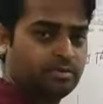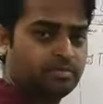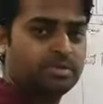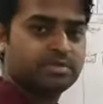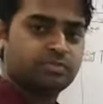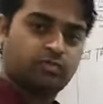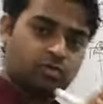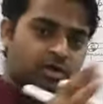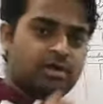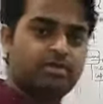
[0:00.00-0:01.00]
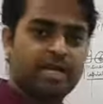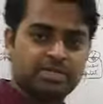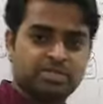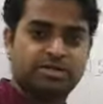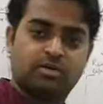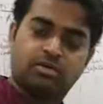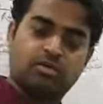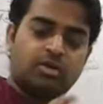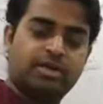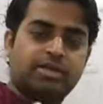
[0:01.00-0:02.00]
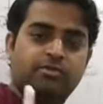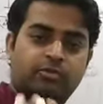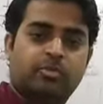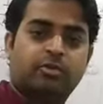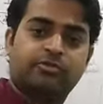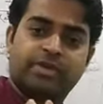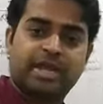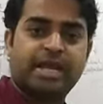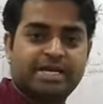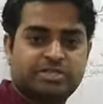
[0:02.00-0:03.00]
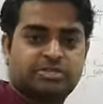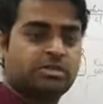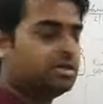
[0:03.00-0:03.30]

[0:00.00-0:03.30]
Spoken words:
Means all cash, all in the form of cash.